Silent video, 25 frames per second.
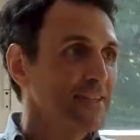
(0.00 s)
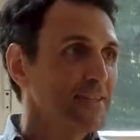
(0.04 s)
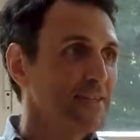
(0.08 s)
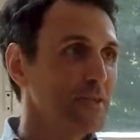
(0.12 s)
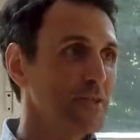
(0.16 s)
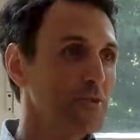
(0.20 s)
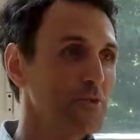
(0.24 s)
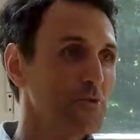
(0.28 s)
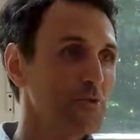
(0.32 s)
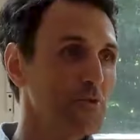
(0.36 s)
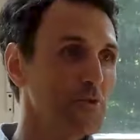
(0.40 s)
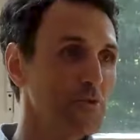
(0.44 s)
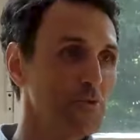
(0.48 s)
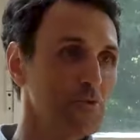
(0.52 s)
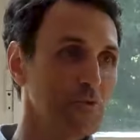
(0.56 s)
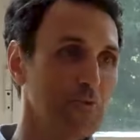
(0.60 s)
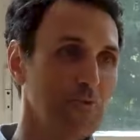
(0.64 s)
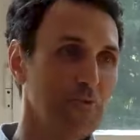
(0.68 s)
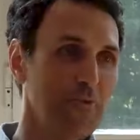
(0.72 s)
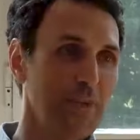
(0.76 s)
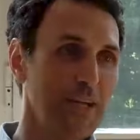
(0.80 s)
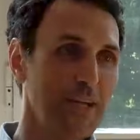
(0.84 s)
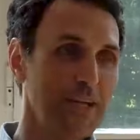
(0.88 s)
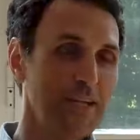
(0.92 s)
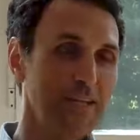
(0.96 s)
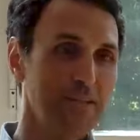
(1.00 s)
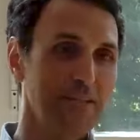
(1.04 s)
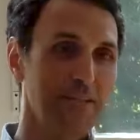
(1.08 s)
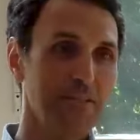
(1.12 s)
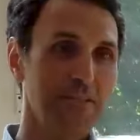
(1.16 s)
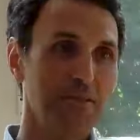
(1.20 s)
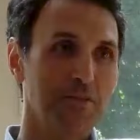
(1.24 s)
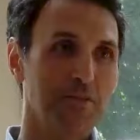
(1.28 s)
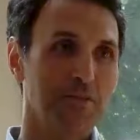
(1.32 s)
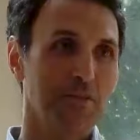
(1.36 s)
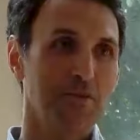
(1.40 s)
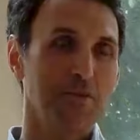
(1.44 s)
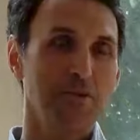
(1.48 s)
the source of lust,
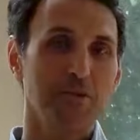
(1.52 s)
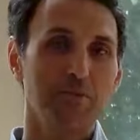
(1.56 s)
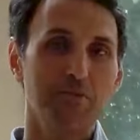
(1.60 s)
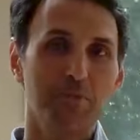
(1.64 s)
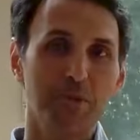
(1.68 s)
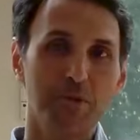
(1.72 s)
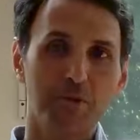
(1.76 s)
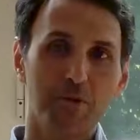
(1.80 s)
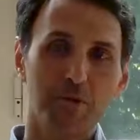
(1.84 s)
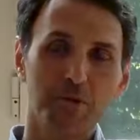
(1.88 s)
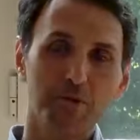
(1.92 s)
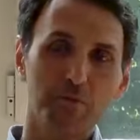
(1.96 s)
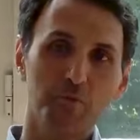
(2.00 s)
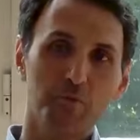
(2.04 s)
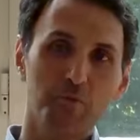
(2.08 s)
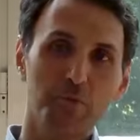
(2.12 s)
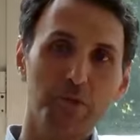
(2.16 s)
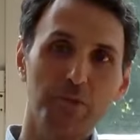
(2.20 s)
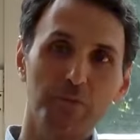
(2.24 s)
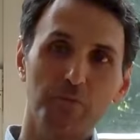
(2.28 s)
it's only because we,